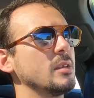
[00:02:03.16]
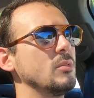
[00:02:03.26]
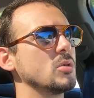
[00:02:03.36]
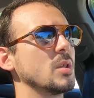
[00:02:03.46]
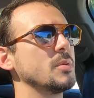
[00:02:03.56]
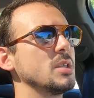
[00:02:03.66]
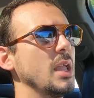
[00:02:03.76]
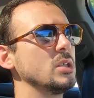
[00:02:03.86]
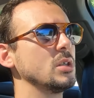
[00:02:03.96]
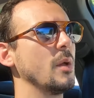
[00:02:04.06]
the most
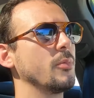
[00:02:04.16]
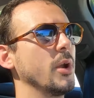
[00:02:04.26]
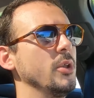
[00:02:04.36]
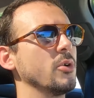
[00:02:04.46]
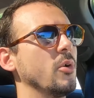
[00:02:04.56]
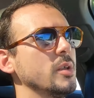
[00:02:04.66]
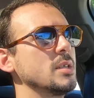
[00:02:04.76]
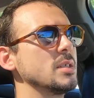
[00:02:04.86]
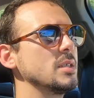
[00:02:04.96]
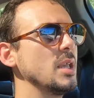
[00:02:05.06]
substantial upgrade. You're going
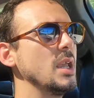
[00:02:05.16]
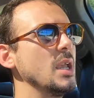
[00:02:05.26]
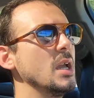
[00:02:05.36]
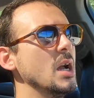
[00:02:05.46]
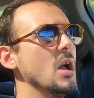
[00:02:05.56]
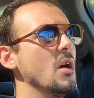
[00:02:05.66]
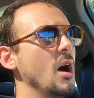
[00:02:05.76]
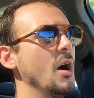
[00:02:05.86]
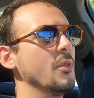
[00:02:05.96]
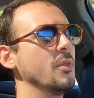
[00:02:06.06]
to see
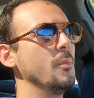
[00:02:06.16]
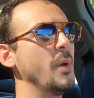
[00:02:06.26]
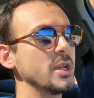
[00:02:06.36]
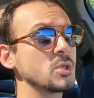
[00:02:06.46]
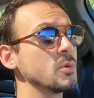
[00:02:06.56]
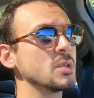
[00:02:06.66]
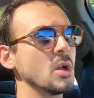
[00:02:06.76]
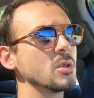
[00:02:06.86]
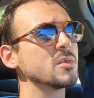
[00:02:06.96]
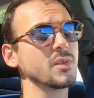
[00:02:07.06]
the best
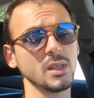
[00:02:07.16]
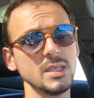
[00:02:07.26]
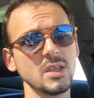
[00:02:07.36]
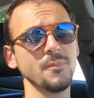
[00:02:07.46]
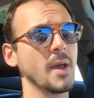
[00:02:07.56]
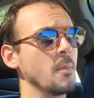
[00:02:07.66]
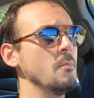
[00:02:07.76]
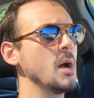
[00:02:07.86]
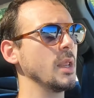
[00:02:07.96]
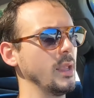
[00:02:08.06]
results for the least amount of
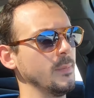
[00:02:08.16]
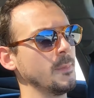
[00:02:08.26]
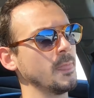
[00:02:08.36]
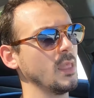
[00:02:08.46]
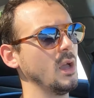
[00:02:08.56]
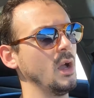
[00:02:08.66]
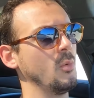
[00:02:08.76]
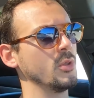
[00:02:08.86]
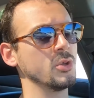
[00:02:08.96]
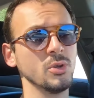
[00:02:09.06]
money
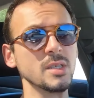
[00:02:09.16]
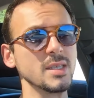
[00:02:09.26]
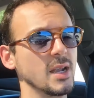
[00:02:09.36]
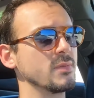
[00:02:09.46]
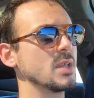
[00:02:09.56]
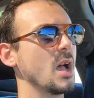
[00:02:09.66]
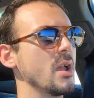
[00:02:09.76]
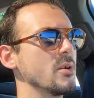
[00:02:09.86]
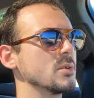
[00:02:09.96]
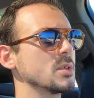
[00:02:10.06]
with a good set of
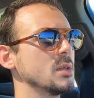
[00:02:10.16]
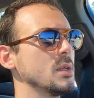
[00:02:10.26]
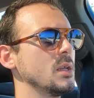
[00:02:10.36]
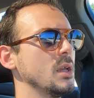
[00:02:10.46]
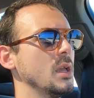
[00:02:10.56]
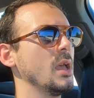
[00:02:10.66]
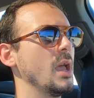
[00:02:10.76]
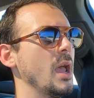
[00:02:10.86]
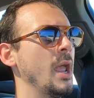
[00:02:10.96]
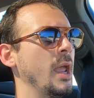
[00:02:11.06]
tires.
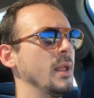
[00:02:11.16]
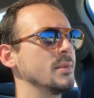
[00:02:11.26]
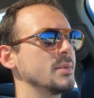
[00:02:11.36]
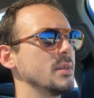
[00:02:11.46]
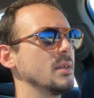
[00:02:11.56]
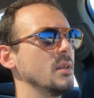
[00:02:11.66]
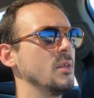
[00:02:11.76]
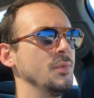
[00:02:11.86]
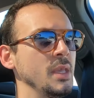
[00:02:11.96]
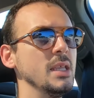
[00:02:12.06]
And
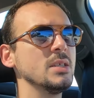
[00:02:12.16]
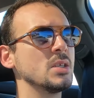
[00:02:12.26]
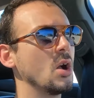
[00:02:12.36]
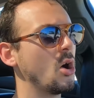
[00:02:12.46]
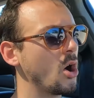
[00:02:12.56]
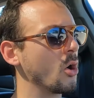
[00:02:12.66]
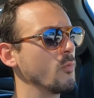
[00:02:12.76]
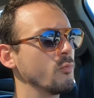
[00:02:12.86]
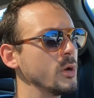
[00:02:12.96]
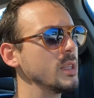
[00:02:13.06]
these are
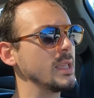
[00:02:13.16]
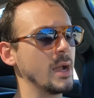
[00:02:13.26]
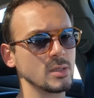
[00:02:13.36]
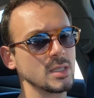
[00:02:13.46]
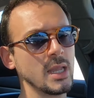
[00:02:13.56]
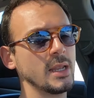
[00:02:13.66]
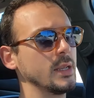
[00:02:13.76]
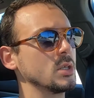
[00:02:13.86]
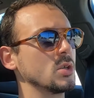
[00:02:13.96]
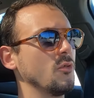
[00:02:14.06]
really
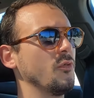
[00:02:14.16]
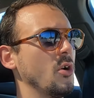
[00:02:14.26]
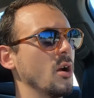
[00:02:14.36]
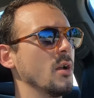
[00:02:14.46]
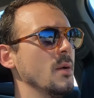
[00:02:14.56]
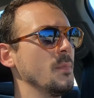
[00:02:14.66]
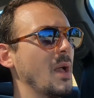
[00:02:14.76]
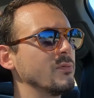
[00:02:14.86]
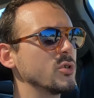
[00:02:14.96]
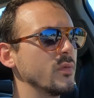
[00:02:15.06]
outstanding so far.
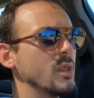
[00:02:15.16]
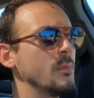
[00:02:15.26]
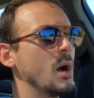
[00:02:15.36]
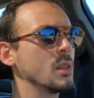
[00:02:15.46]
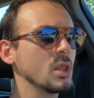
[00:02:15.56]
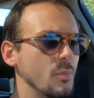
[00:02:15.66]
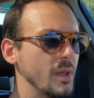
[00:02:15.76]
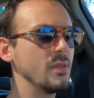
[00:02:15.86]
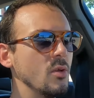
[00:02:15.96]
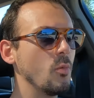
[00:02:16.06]
I've driven them a little
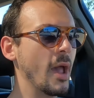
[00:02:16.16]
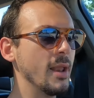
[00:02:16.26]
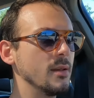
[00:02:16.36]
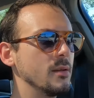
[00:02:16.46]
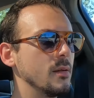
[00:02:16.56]
bit in the wet,